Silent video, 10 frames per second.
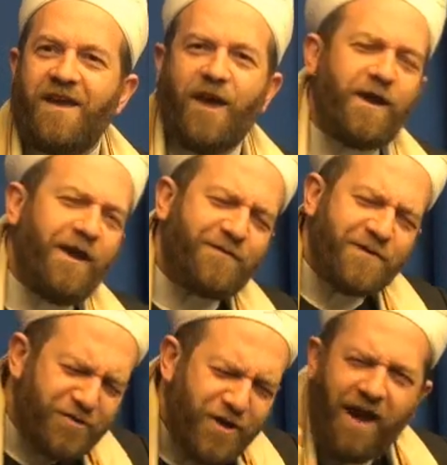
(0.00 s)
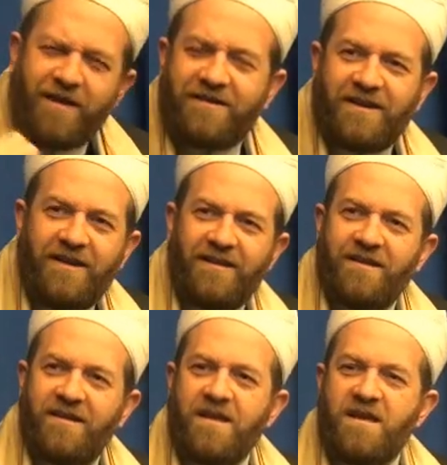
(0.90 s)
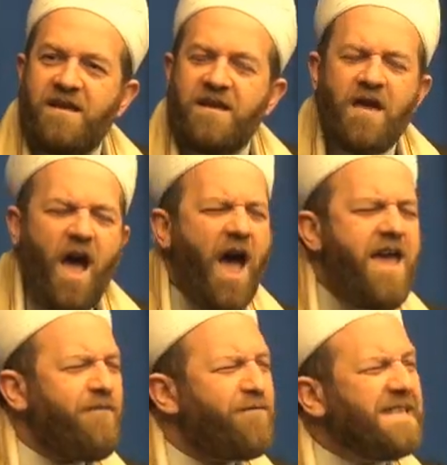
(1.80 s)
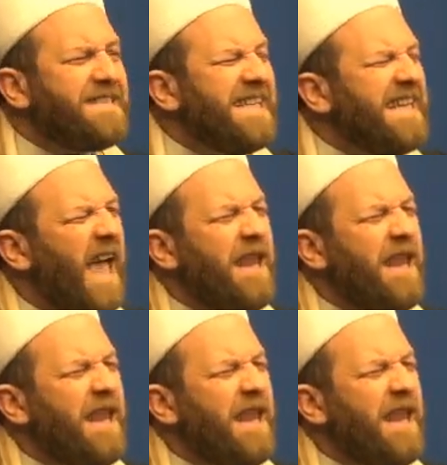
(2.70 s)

He gives the charity. I have not seen